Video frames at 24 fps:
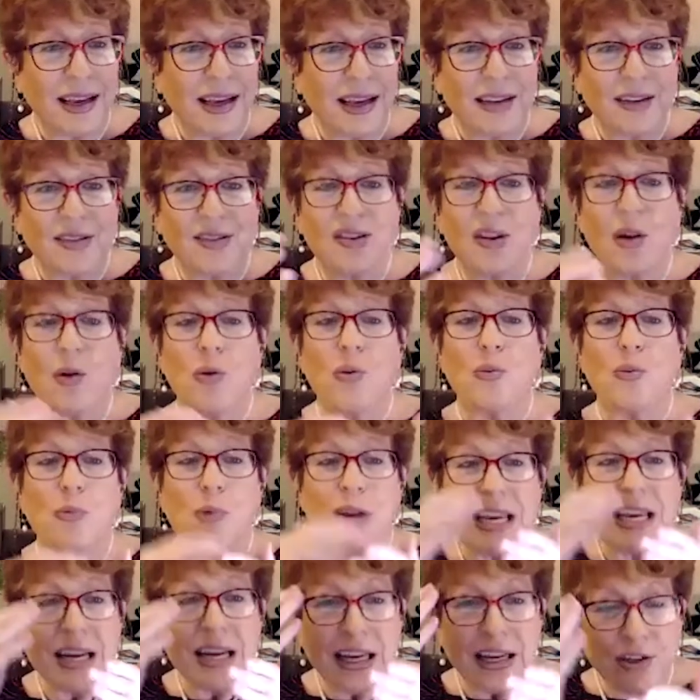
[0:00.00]
So
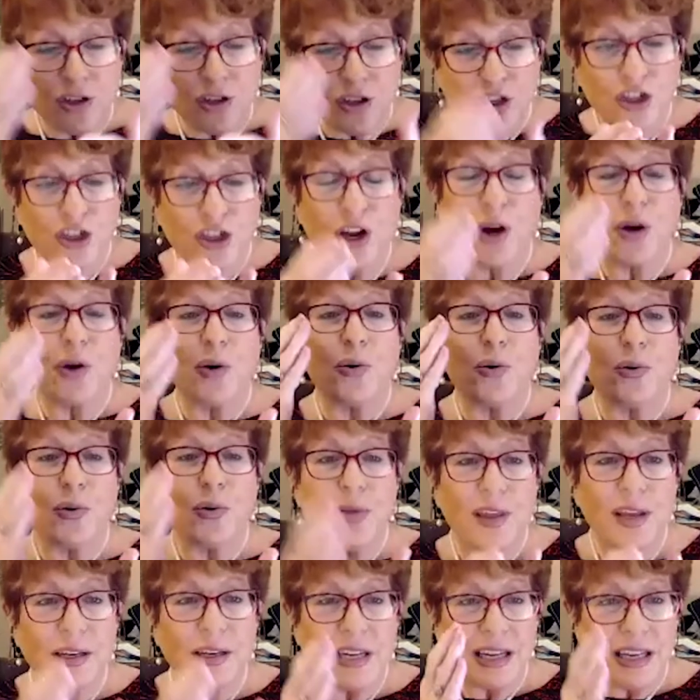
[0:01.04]
we can show
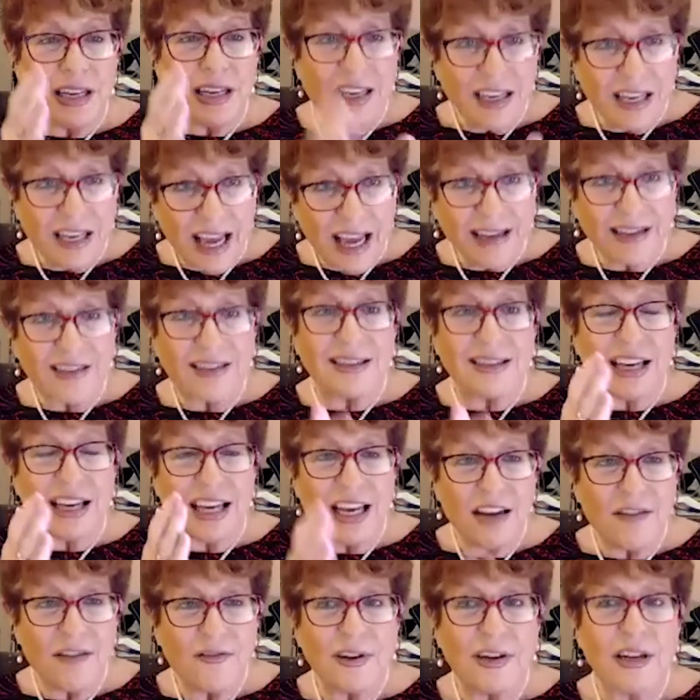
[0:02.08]
that, yes,
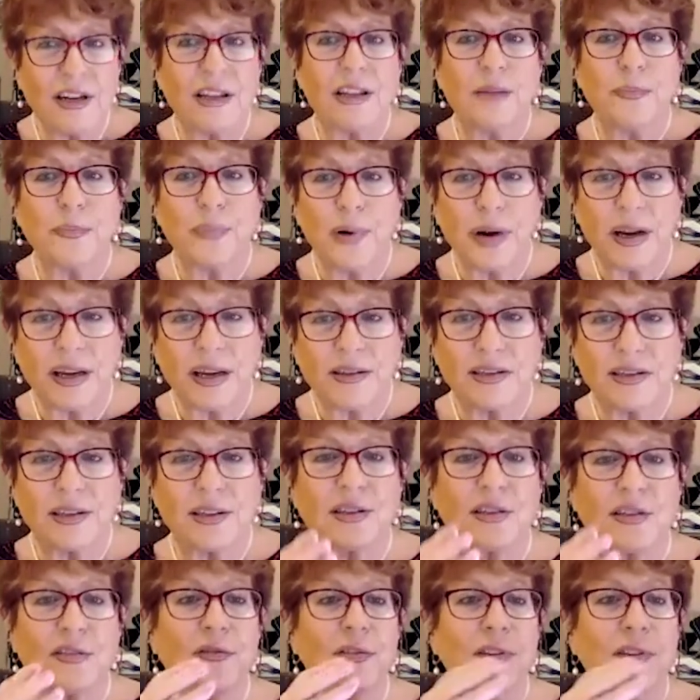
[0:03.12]
even in the presence
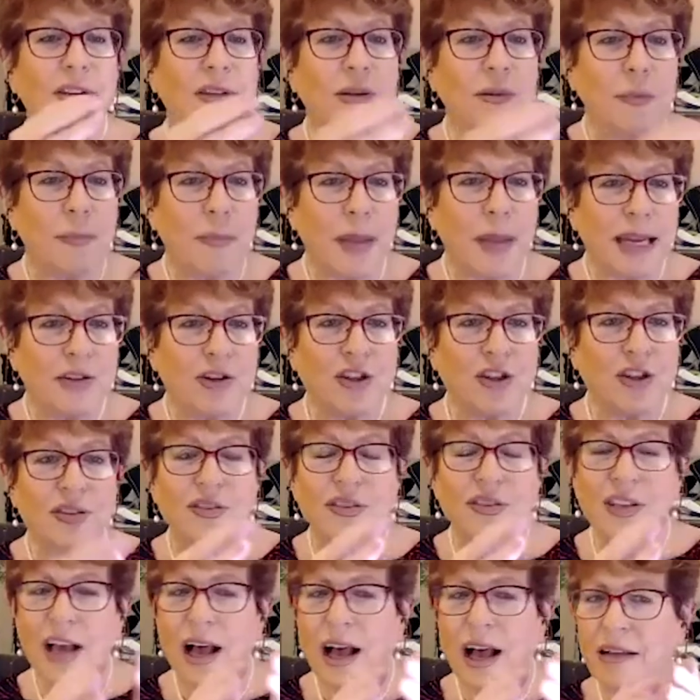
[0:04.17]
of the dementias,
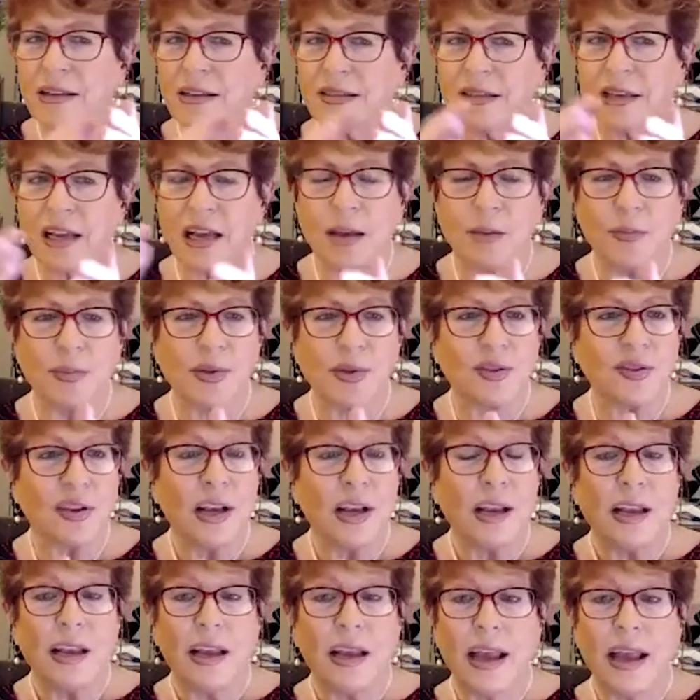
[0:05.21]
the Alzheimer's,
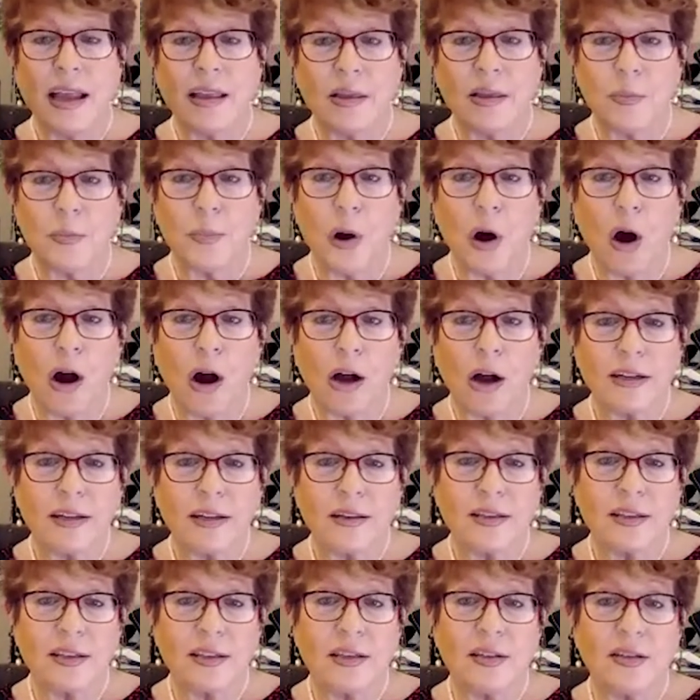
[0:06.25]
and the
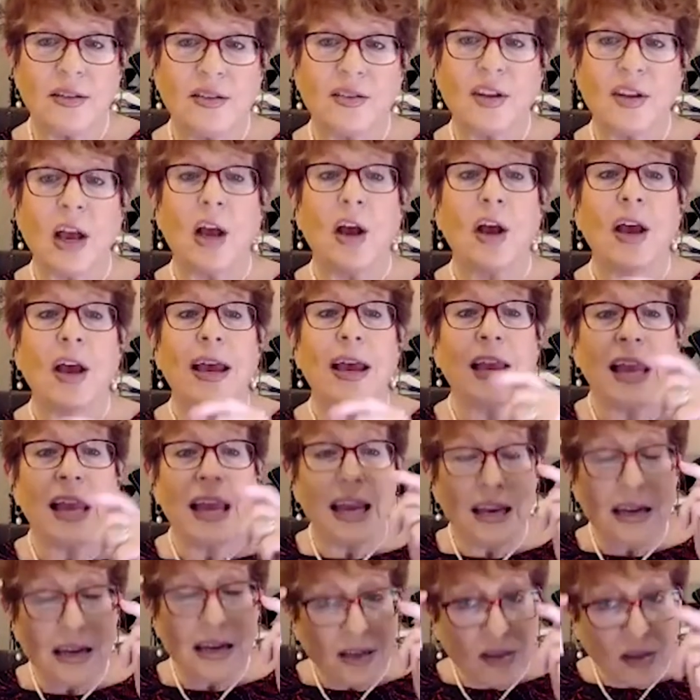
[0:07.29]
Parkinson's,
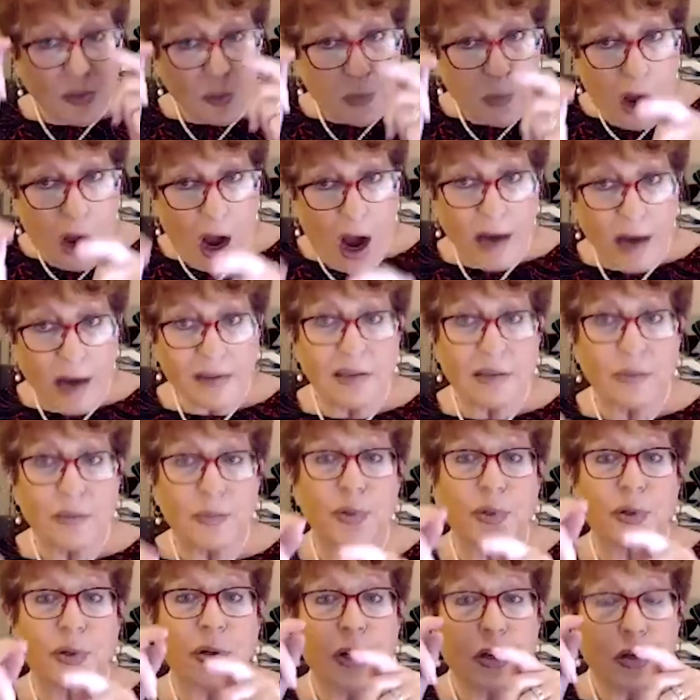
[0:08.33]
it is
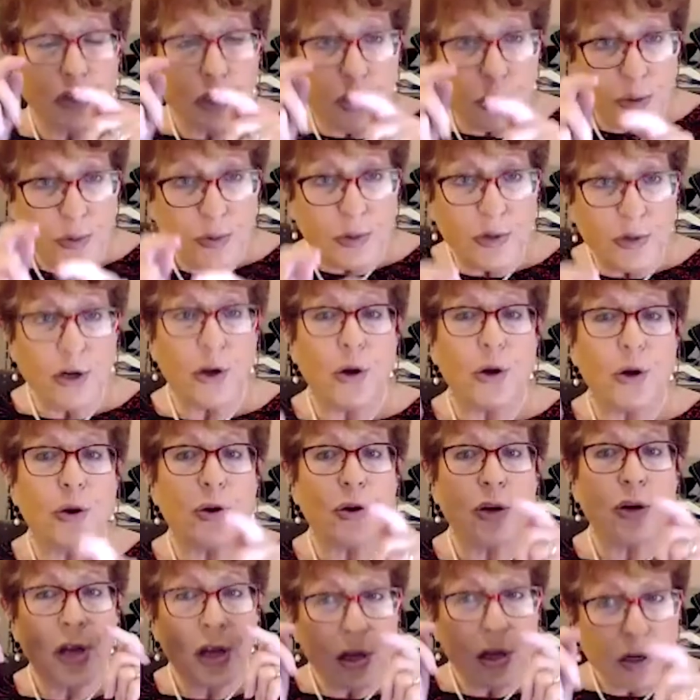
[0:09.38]
possible to
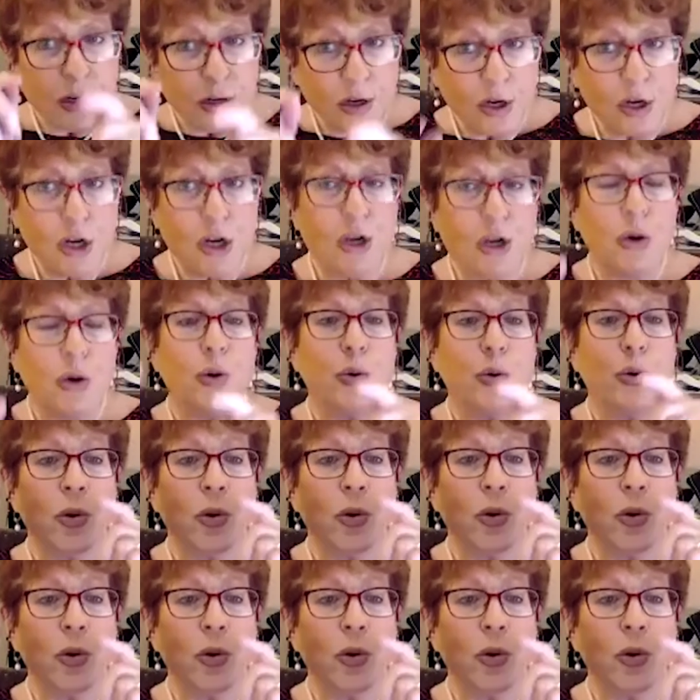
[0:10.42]
learn new